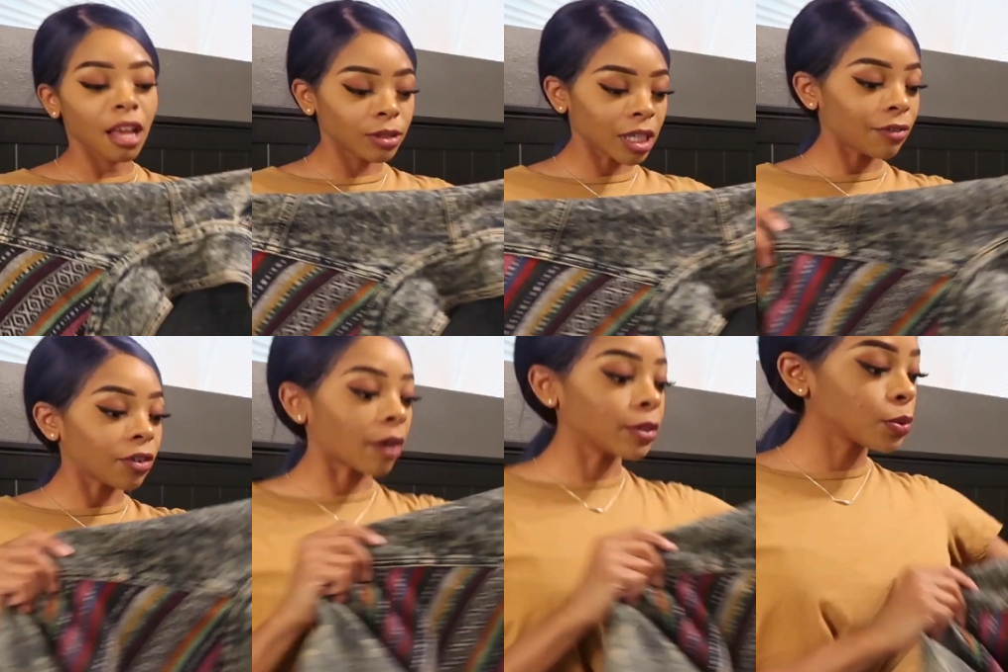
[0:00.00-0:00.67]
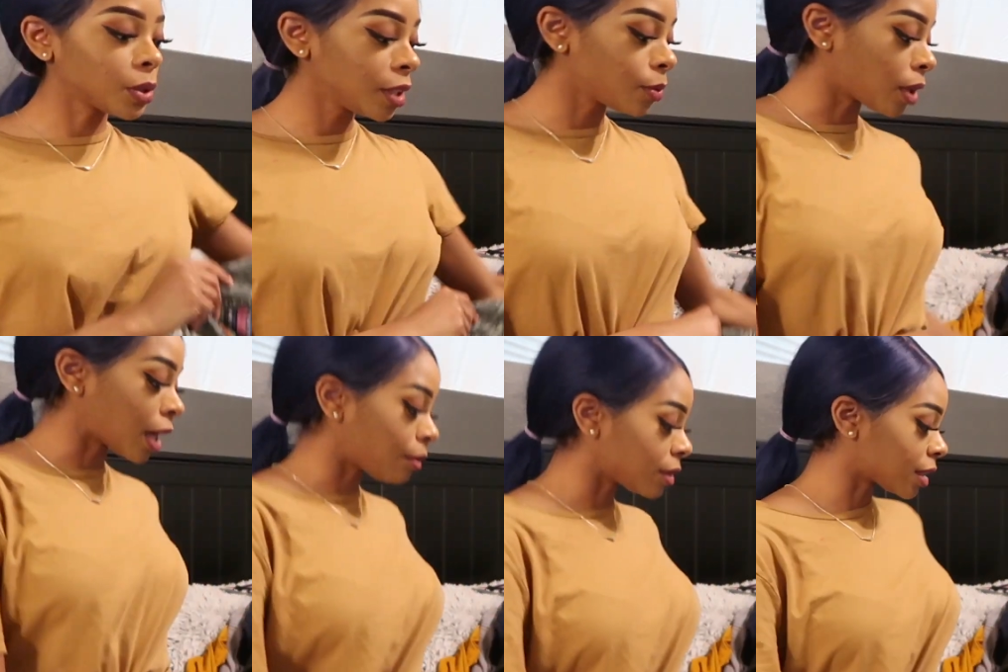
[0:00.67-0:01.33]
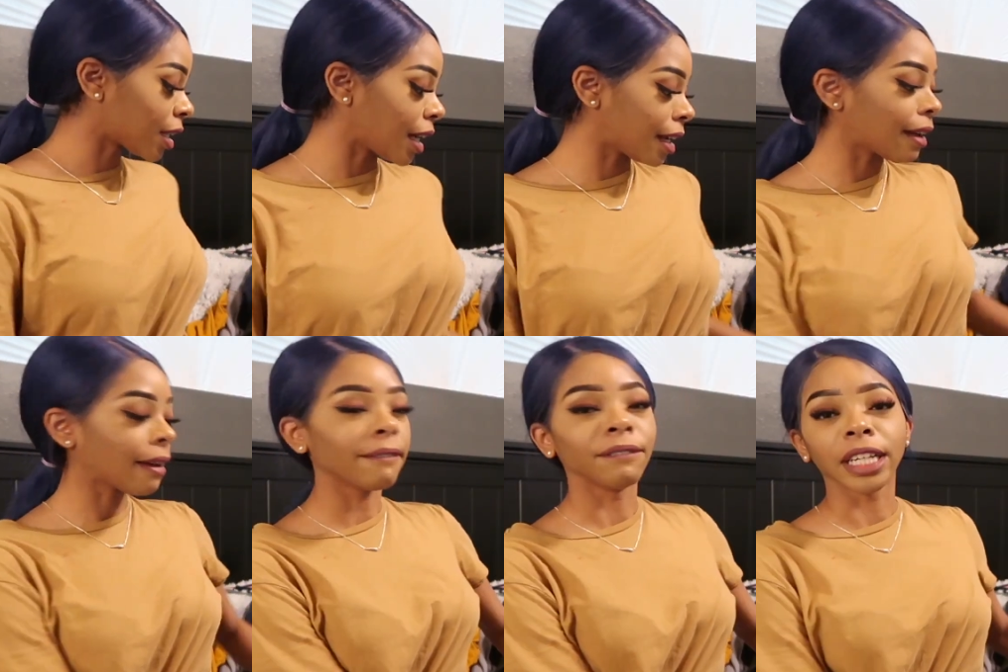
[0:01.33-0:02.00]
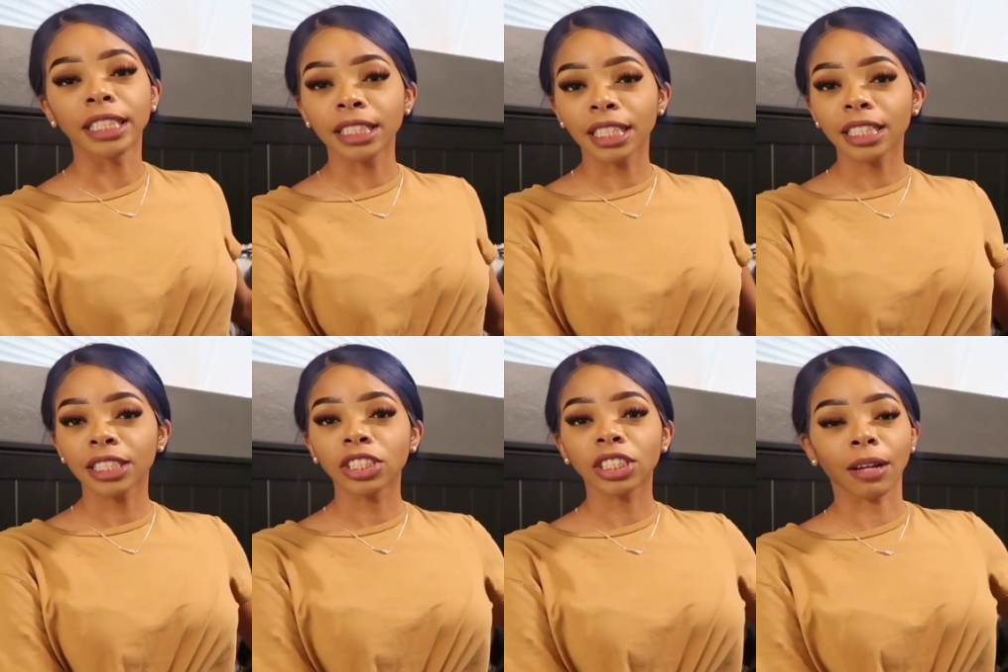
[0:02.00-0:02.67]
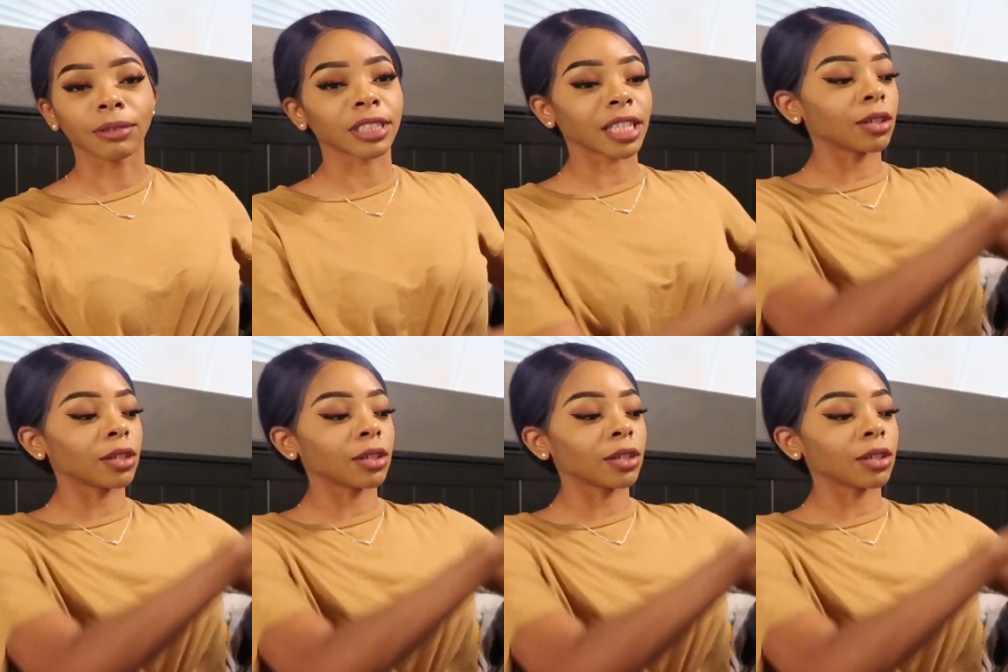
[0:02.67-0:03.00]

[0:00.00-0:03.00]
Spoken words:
it was at Forever 21. It was like vintage and I was